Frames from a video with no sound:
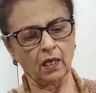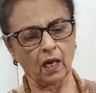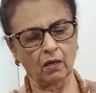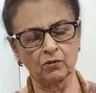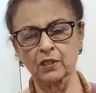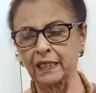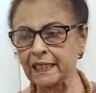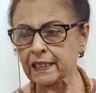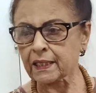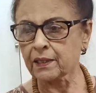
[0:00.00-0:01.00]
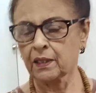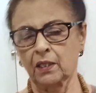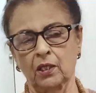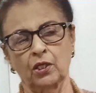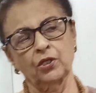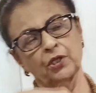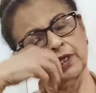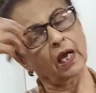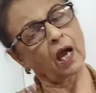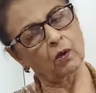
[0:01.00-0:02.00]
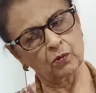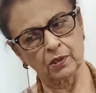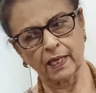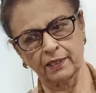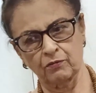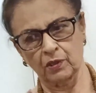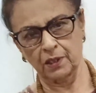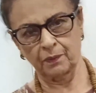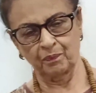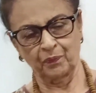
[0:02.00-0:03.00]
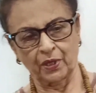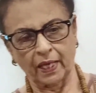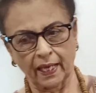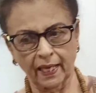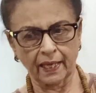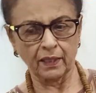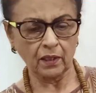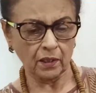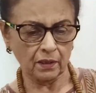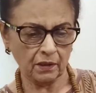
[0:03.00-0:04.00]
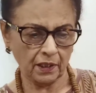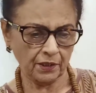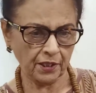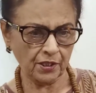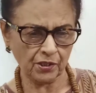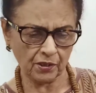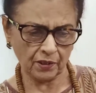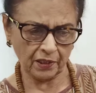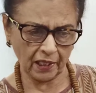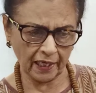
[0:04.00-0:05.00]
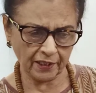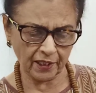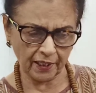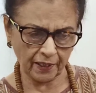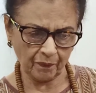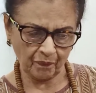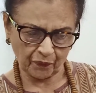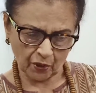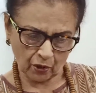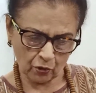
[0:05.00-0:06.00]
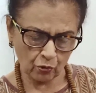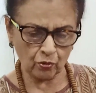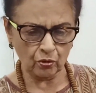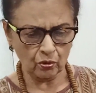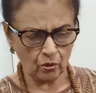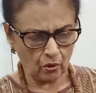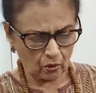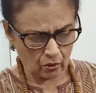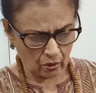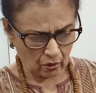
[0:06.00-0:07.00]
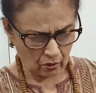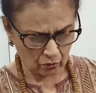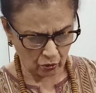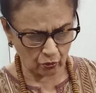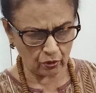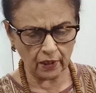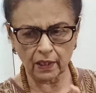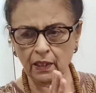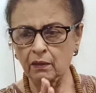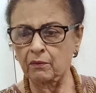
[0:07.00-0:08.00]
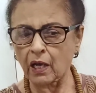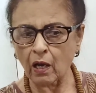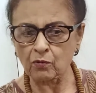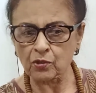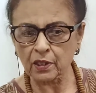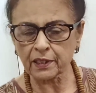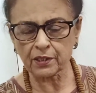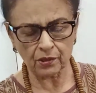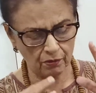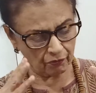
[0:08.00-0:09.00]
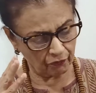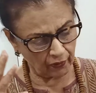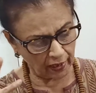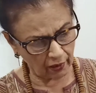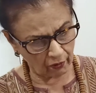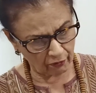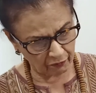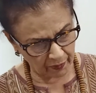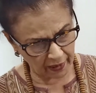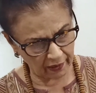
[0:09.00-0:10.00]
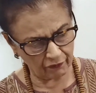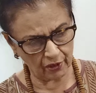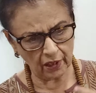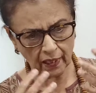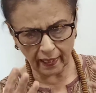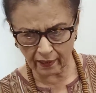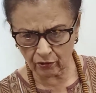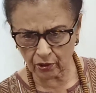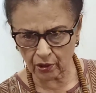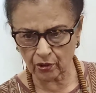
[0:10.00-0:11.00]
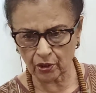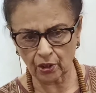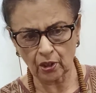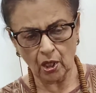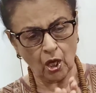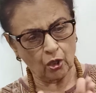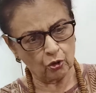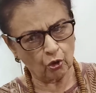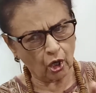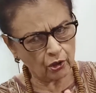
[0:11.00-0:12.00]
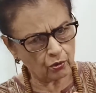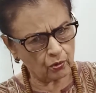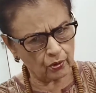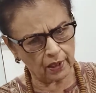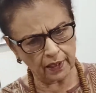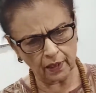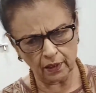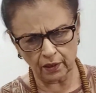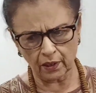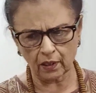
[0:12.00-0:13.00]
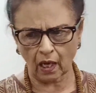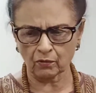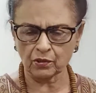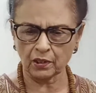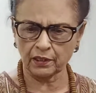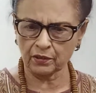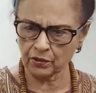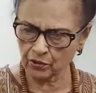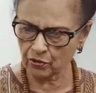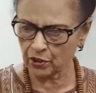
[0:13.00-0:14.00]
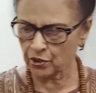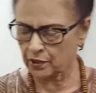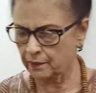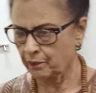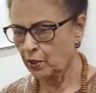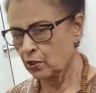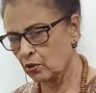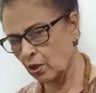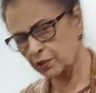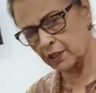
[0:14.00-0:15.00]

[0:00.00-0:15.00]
counselee in the outside world, and it is related to the counselee's way of behaving and thinking, not only in the counseling situation, not